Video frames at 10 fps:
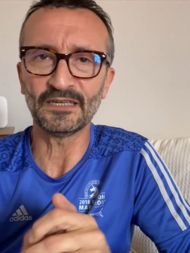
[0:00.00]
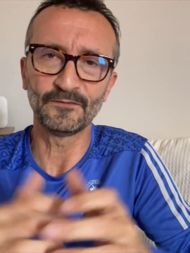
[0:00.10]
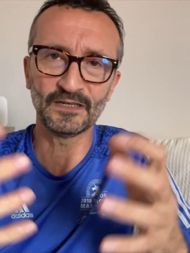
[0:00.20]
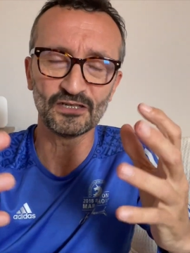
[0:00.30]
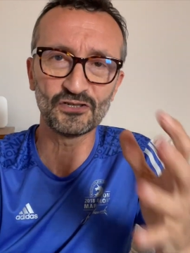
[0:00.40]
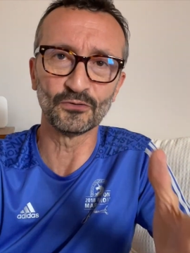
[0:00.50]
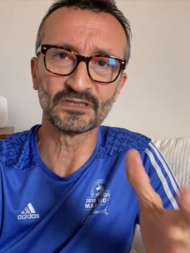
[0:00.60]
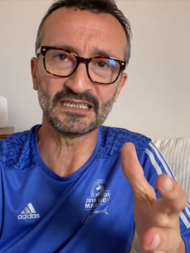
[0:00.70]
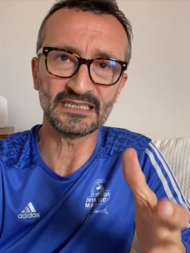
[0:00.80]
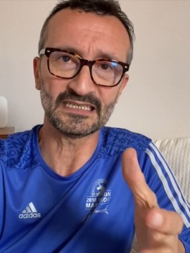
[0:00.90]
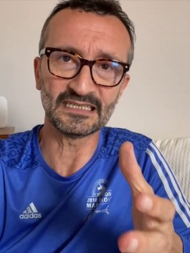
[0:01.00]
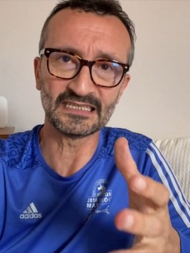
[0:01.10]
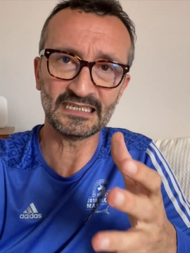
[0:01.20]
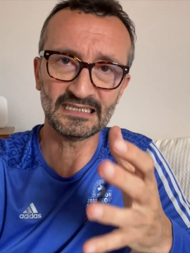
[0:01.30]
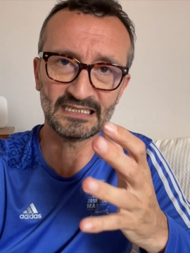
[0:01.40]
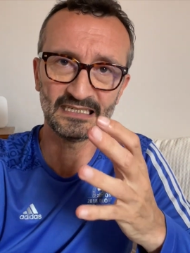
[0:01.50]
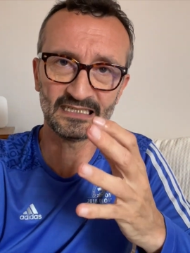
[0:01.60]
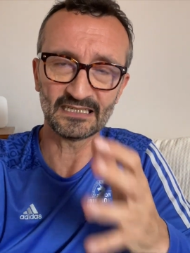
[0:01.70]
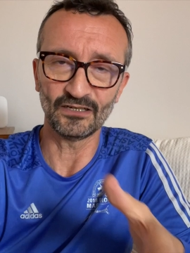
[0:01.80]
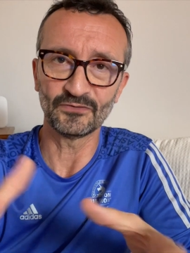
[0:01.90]
for the shorter distances and the
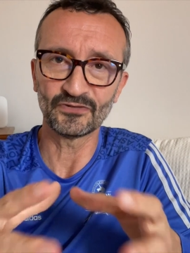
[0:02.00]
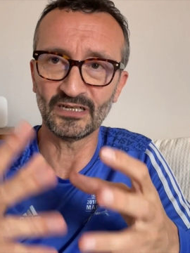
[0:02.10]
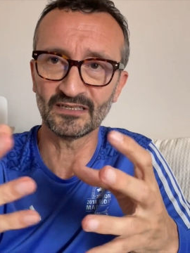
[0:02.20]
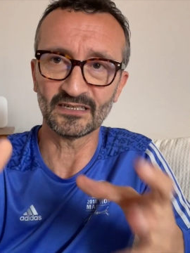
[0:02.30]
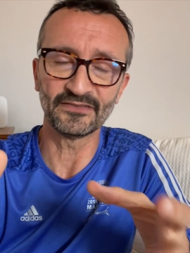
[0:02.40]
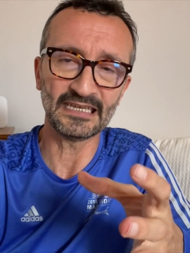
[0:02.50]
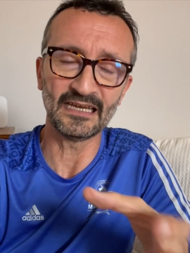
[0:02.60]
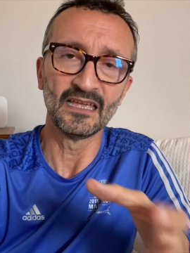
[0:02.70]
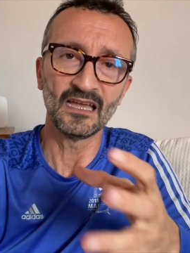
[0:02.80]
time trials on that.